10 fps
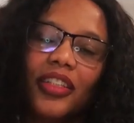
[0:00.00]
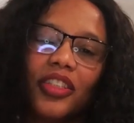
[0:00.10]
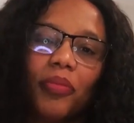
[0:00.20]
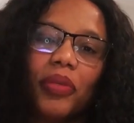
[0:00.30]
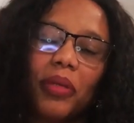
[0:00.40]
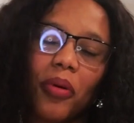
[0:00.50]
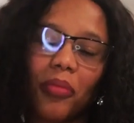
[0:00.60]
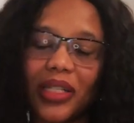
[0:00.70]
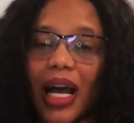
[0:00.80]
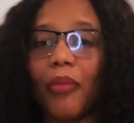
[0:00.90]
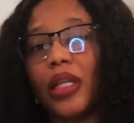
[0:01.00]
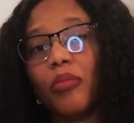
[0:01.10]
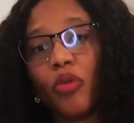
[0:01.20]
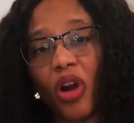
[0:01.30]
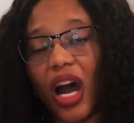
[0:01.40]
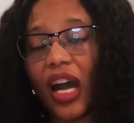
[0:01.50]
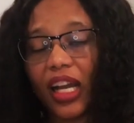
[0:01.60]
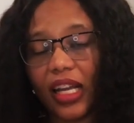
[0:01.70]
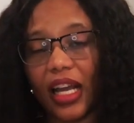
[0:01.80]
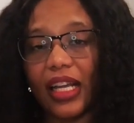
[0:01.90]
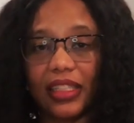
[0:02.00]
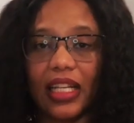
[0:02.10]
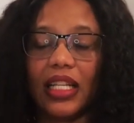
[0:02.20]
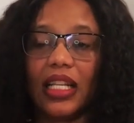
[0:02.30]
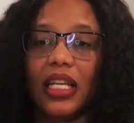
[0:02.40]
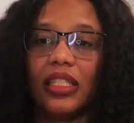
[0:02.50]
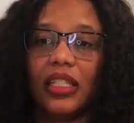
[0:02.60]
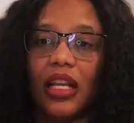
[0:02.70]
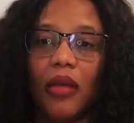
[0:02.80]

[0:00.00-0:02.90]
So people, I'm normally more organized than this.